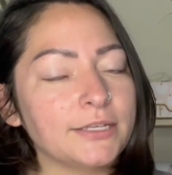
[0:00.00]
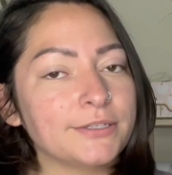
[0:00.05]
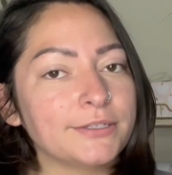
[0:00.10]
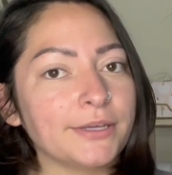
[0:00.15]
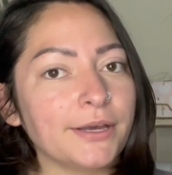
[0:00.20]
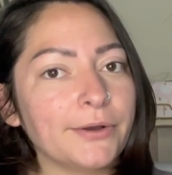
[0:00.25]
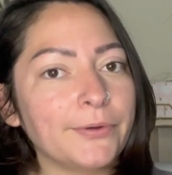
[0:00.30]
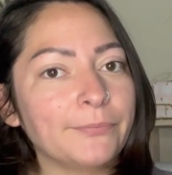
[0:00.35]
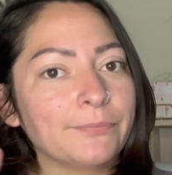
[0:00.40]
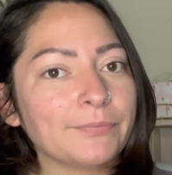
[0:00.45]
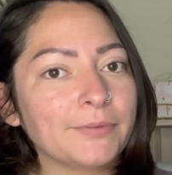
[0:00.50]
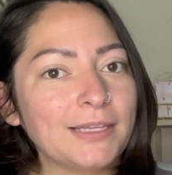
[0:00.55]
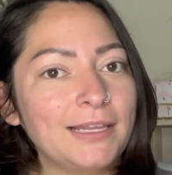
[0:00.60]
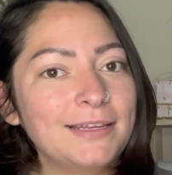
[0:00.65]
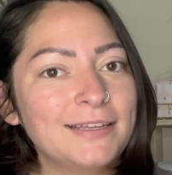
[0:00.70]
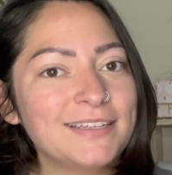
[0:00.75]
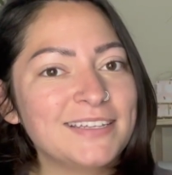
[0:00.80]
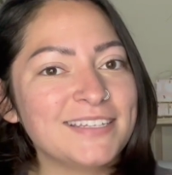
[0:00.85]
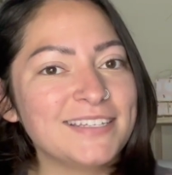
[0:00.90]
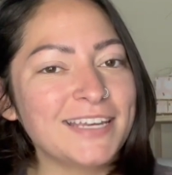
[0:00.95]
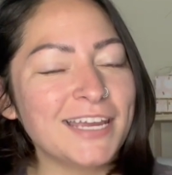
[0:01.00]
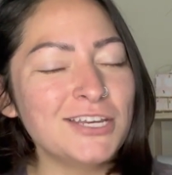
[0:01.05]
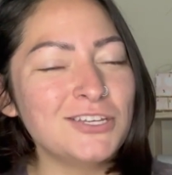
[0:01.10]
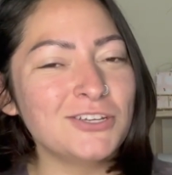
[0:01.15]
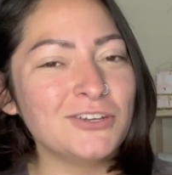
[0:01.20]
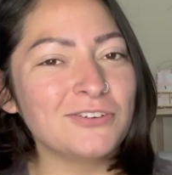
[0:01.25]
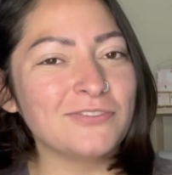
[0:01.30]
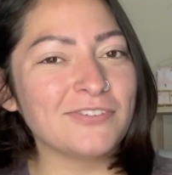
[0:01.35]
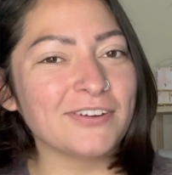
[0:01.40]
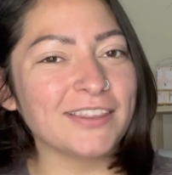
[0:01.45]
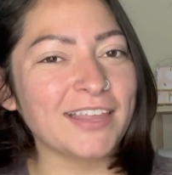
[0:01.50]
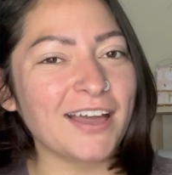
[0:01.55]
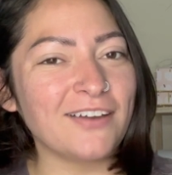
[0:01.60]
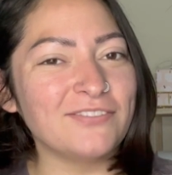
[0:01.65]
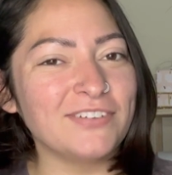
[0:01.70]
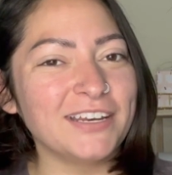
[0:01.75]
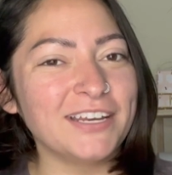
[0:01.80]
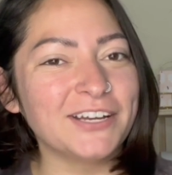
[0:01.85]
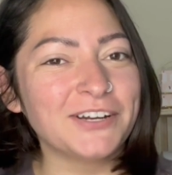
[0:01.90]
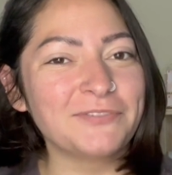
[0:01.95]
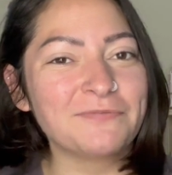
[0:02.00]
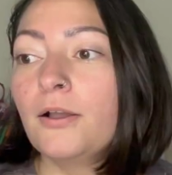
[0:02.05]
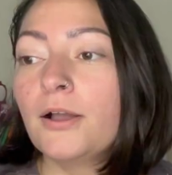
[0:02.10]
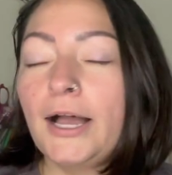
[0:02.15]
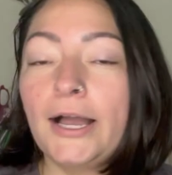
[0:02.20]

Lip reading: so stay tuned for that video.